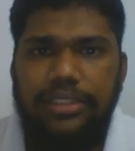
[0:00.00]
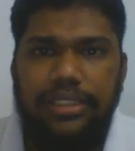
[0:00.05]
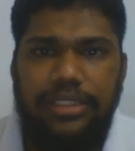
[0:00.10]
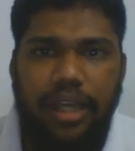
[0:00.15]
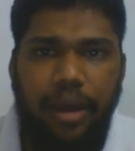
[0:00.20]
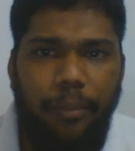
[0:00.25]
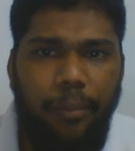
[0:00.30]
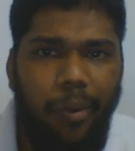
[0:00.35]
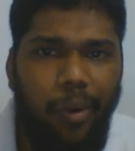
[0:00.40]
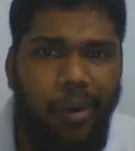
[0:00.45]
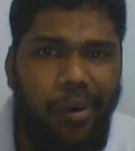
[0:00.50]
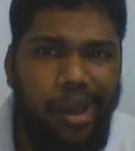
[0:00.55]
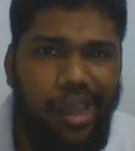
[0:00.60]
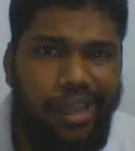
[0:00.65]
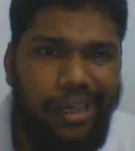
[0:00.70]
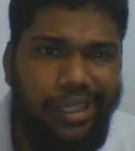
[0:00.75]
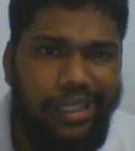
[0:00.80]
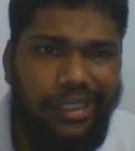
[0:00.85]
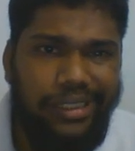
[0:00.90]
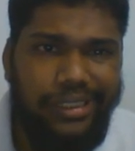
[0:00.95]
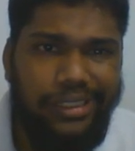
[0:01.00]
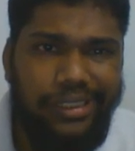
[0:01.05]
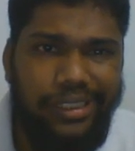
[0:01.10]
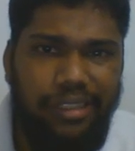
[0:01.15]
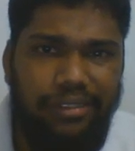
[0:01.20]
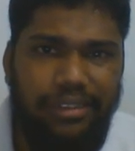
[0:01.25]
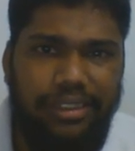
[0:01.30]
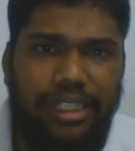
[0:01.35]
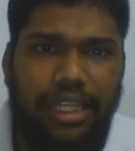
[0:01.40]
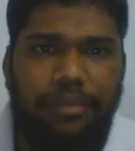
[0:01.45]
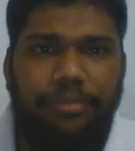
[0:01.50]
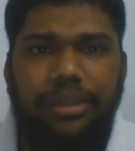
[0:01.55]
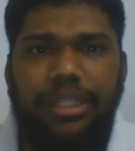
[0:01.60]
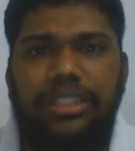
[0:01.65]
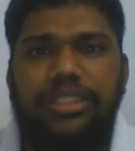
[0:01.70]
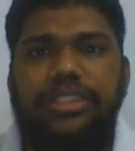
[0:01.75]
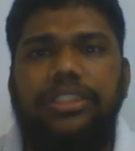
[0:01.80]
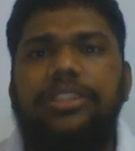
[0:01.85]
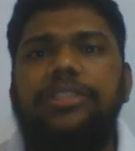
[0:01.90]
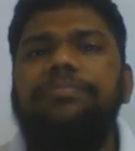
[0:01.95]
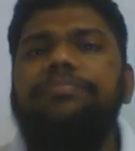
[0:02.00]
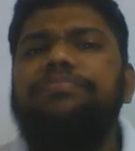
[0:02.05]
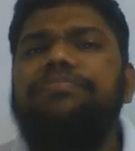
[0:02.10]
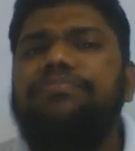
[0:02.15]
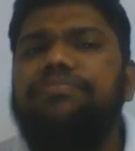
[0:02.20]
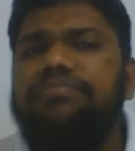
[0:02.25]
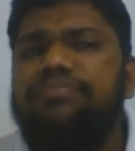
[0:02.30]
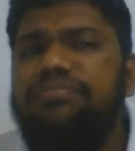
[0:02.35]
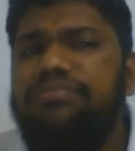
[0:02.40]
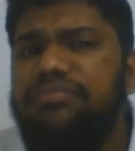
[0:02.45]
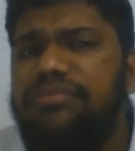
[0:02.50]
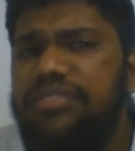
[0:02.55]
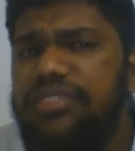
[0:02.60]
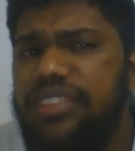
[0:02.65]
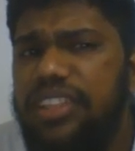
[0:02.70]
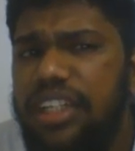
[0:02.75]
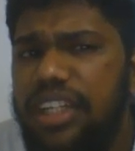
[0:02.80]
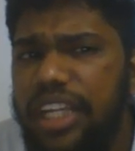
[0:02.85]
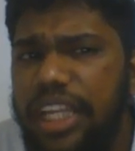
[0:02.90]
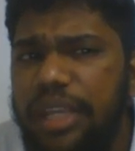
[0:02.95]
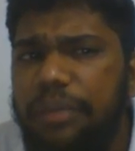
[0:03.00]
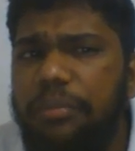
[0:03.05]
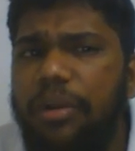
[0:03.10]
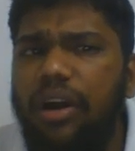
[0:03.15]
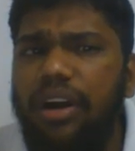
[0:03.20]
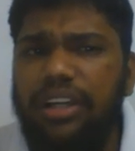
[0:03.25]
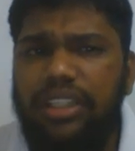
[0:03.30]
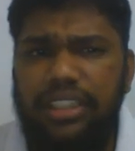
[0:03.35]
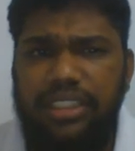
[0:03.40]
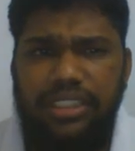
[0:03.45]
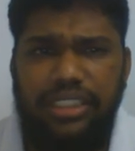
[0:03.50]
sub energy level, that means D block,